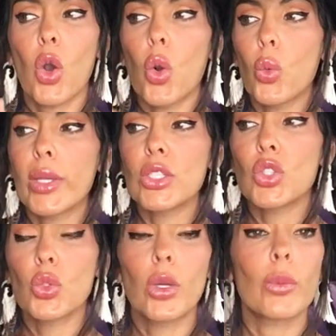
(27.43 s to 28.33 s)

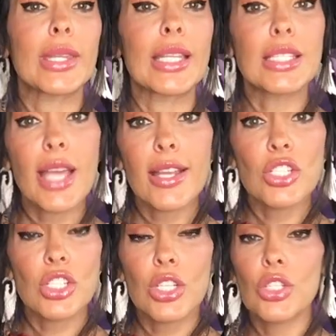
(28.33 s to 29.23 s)
Always do it with
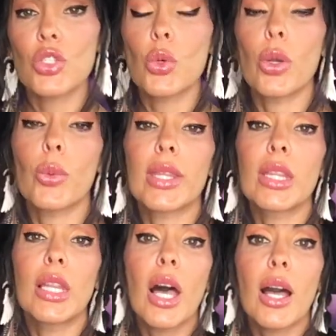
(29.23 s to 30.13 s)
intention, do it with
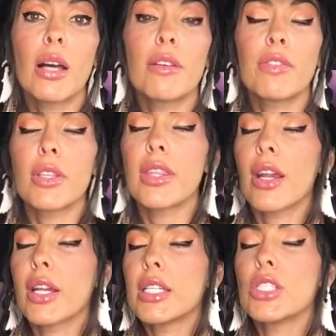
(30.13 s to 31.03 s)
love.
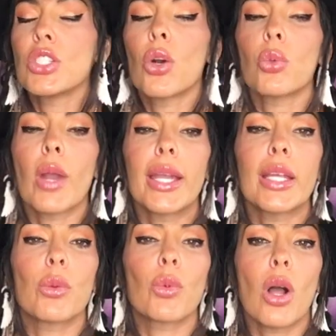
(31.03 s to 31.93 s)
There is no right
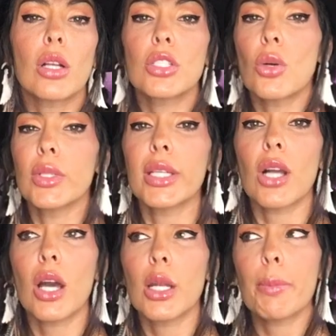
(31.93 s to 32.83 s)
and wrong. Don't get
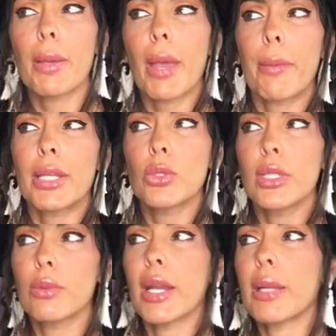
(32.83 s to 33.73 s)
caught up in, am I
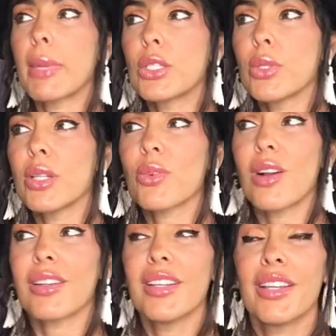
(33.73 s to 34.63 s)
doing it right? Am I doing it
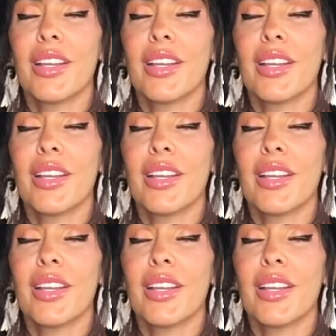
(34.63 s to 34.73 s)
wrong?